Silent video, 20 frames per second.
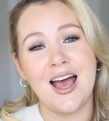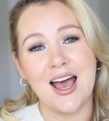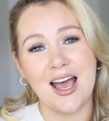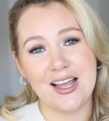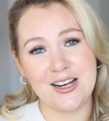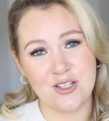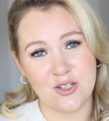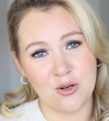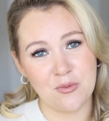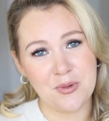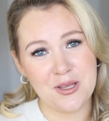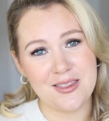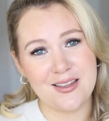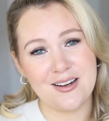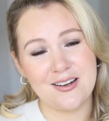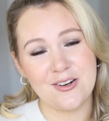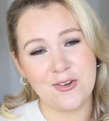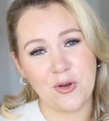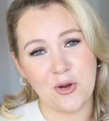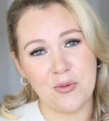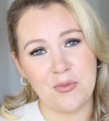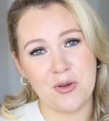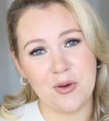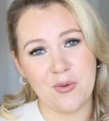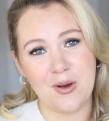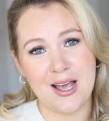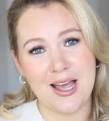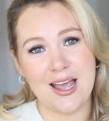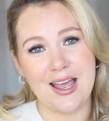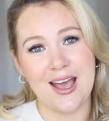I don't mean that in a creepy
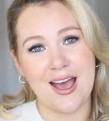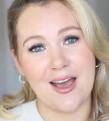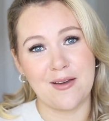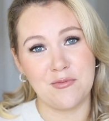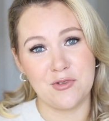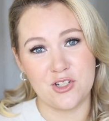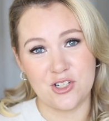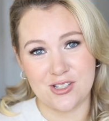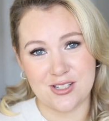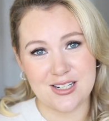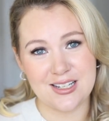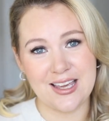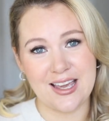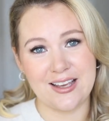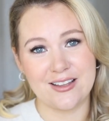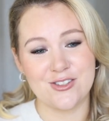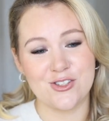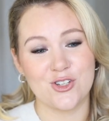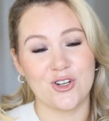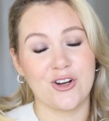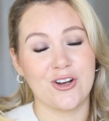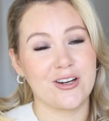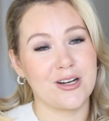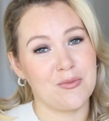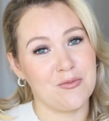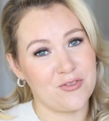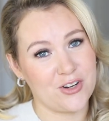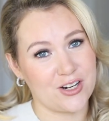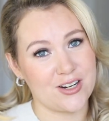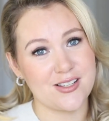way. I'm just a Cancer and
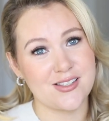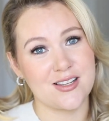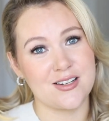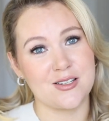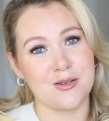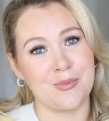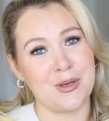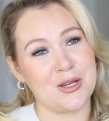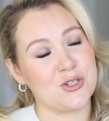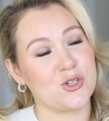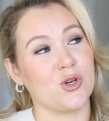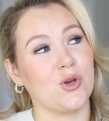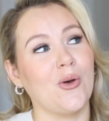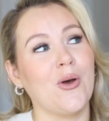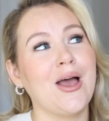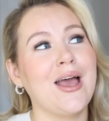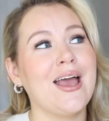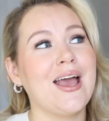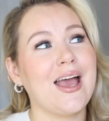I'm very sentimental,